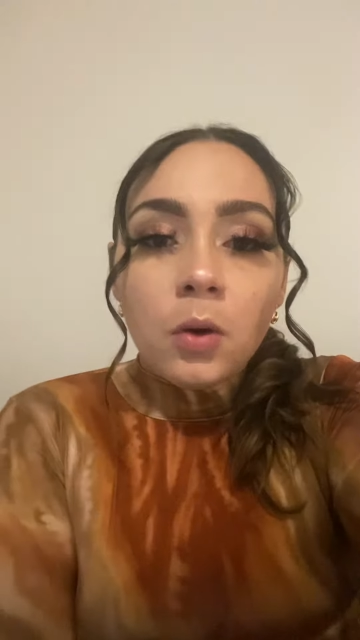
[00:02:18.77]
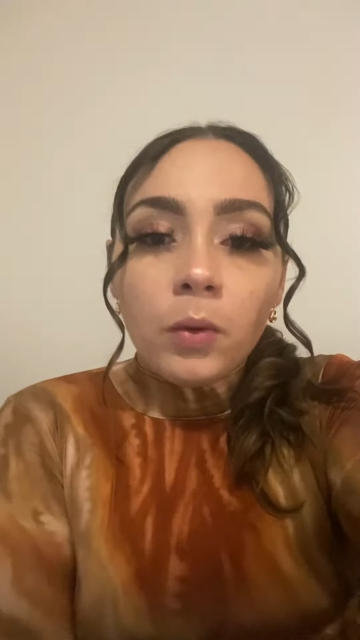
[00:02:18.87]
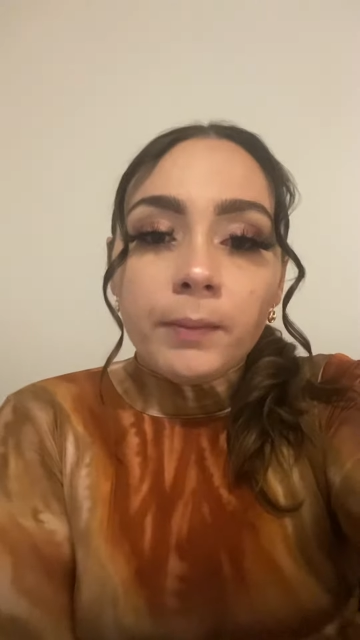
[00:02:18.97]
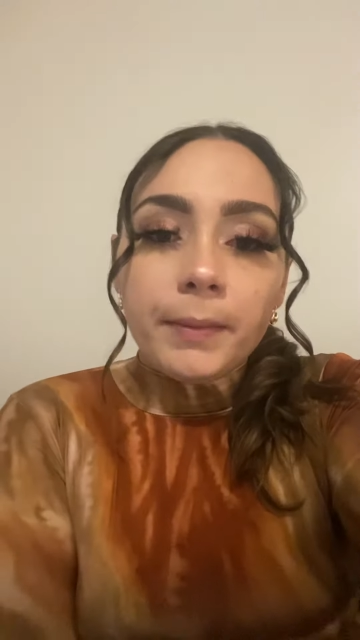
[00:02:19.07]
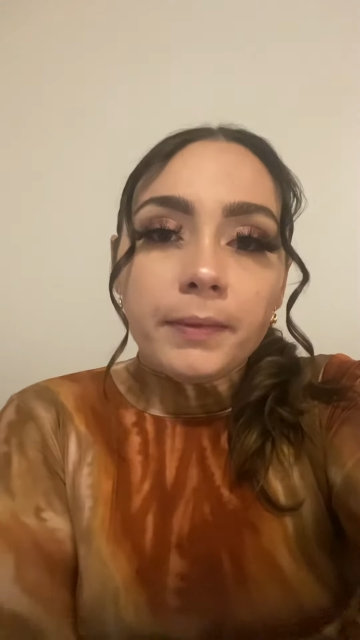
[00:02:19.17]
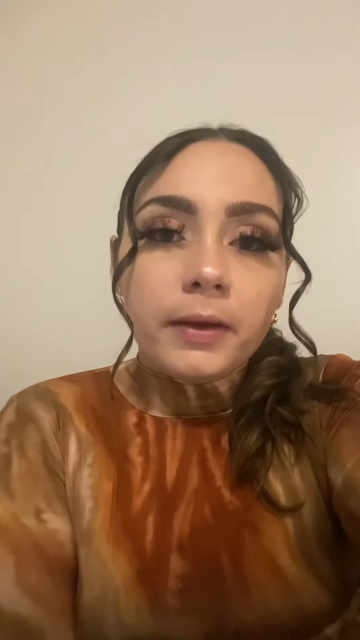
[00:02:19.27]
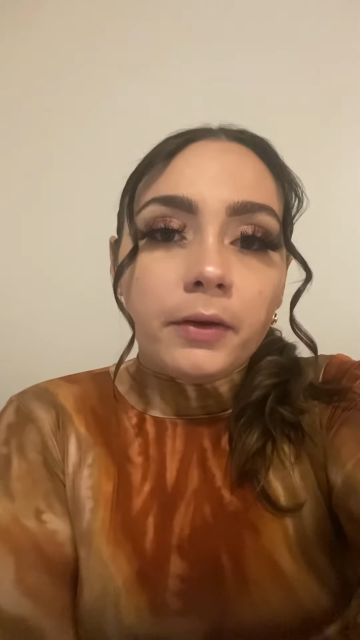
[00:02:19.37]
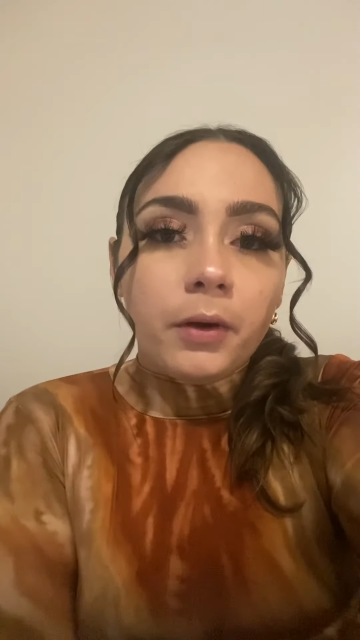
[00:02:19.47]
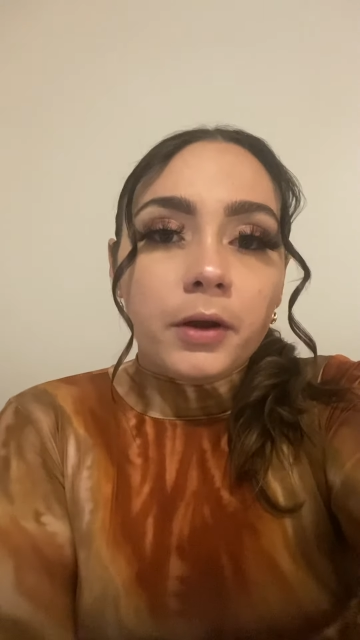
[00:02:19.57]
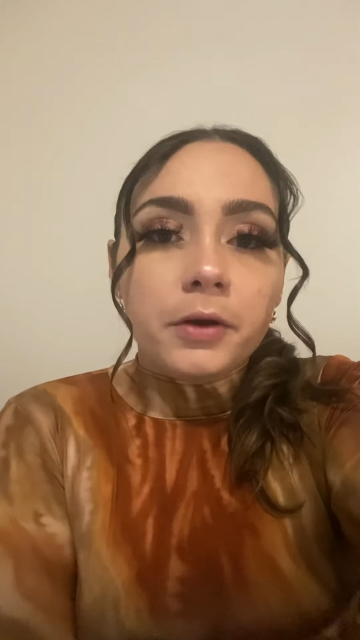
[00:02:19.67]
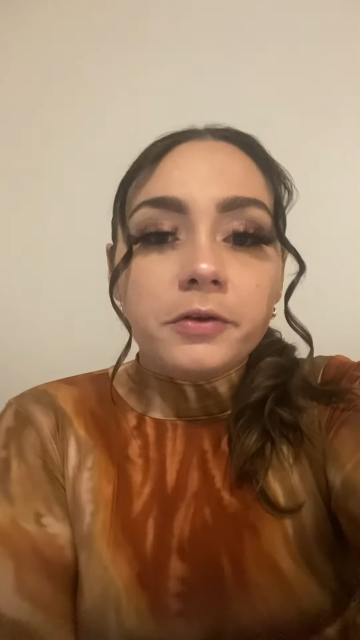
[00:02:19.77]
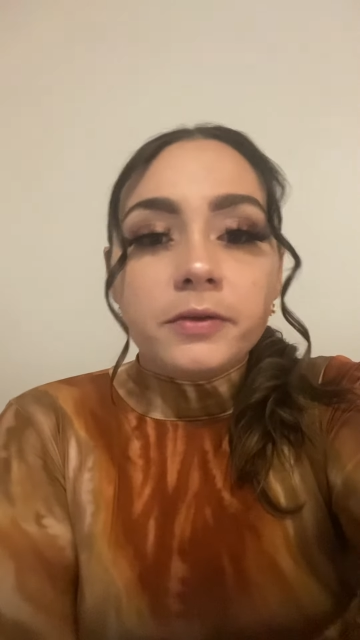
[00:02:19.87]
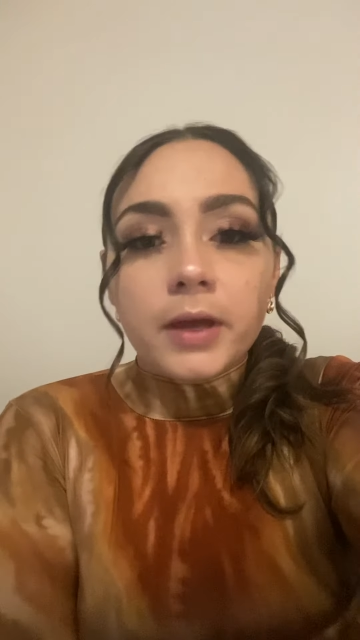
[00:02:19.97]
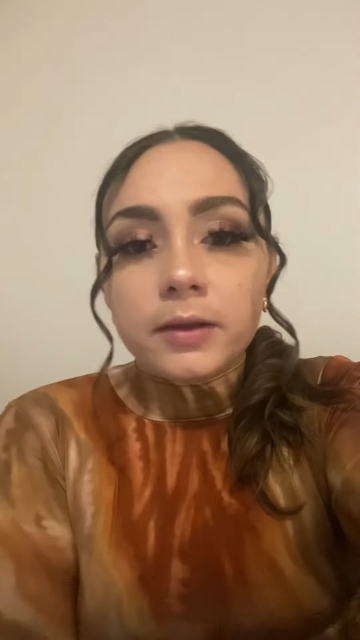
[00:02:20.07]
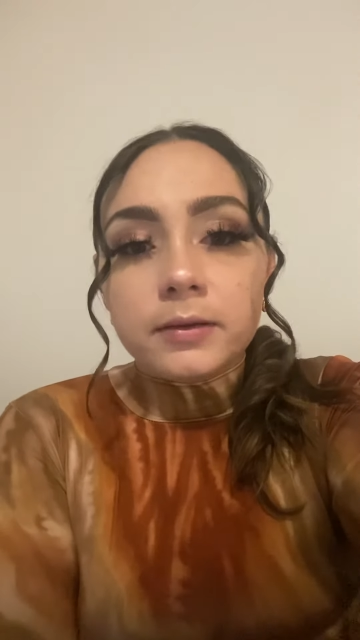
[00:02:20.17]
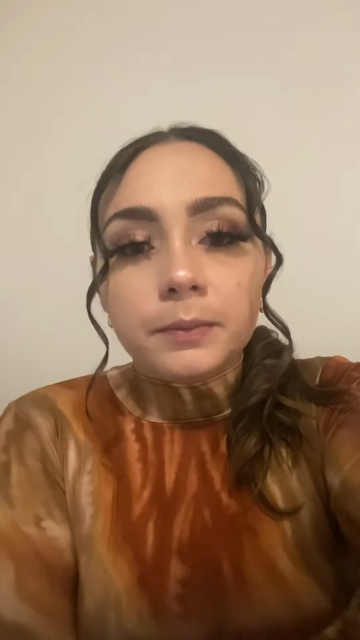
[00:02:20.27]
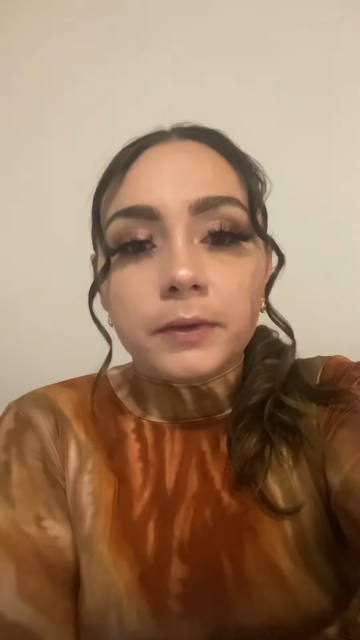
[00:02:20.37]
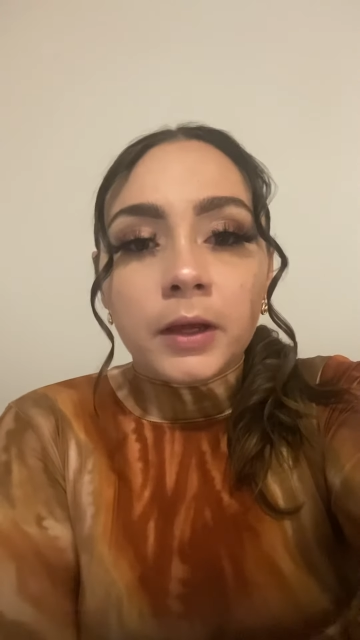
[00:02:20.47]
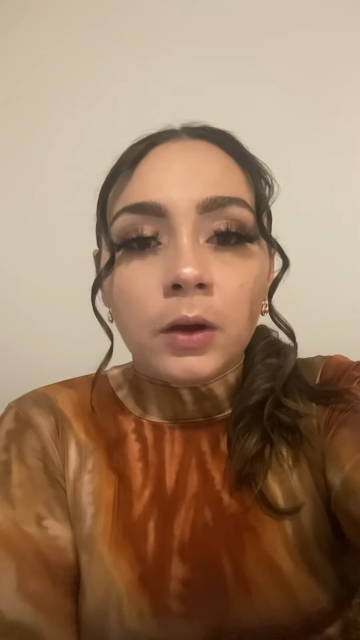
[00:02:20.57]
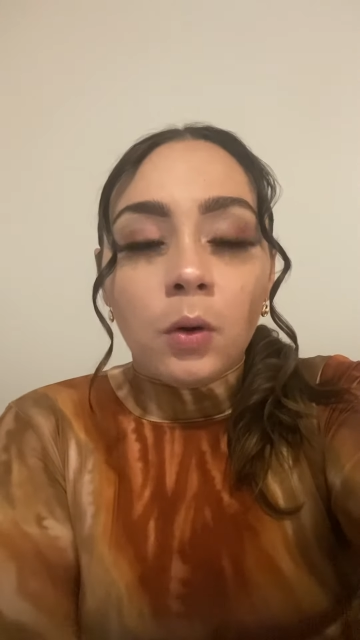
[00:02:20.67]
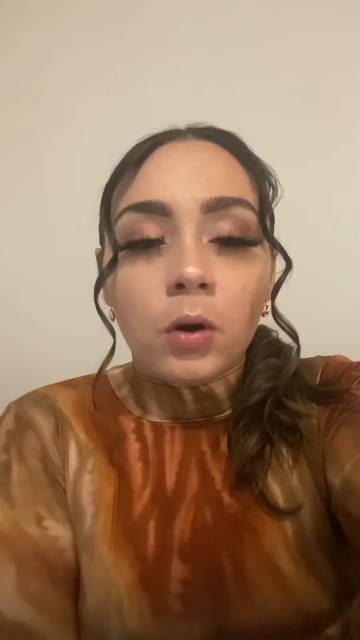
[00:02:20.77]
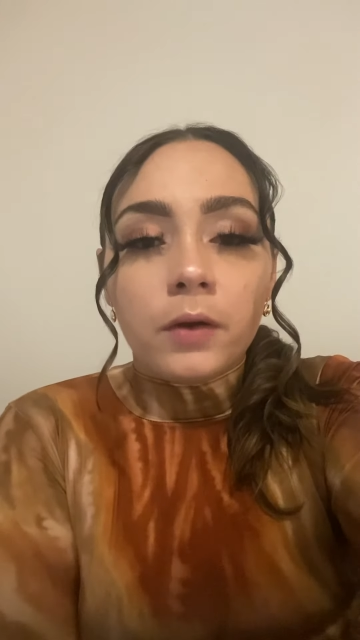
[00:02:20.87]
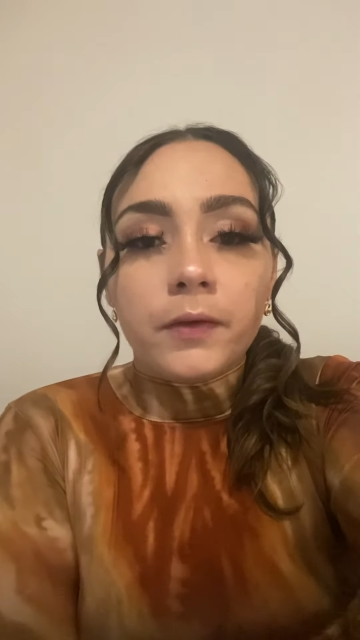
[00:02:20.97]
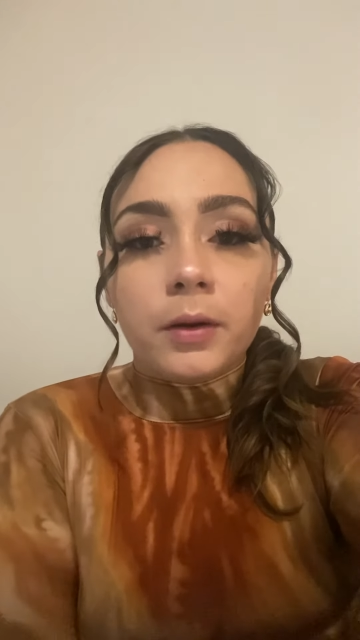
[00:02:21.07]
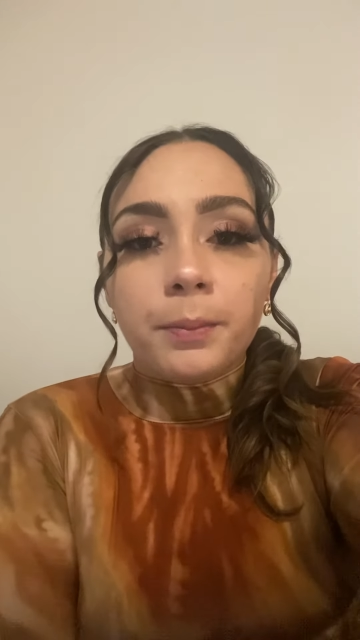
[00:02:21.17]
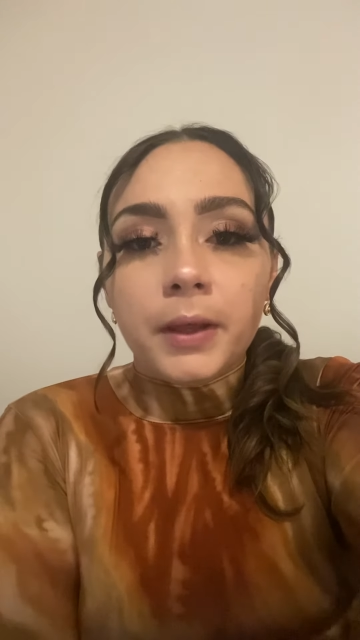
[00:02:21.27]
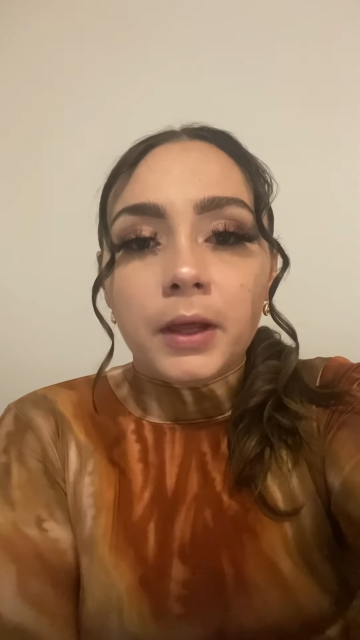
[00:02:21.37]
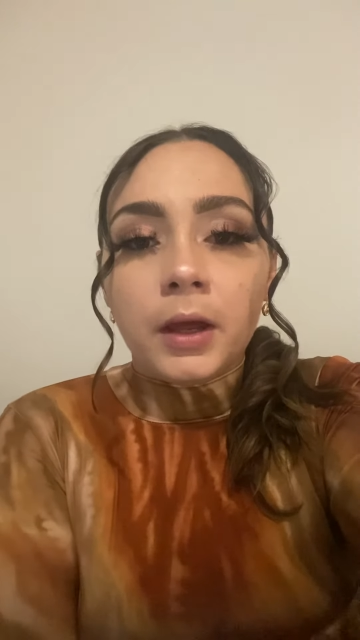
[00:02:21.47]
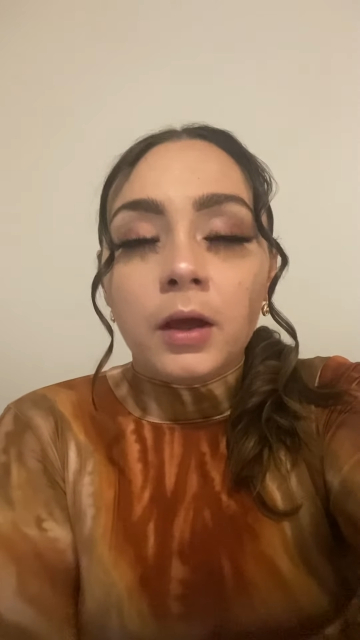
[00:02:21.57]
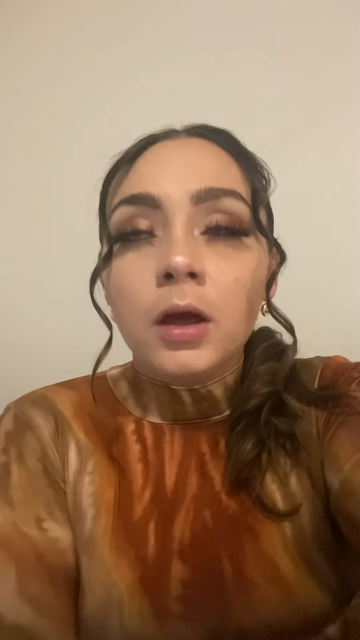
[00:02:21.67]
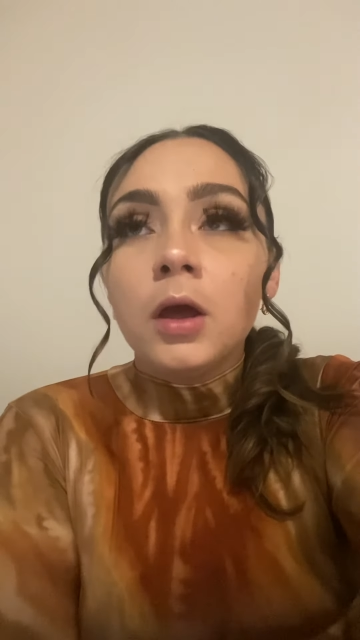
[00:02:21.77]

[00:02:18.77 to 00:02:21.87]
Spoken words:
when maybe they don't understand something or they're being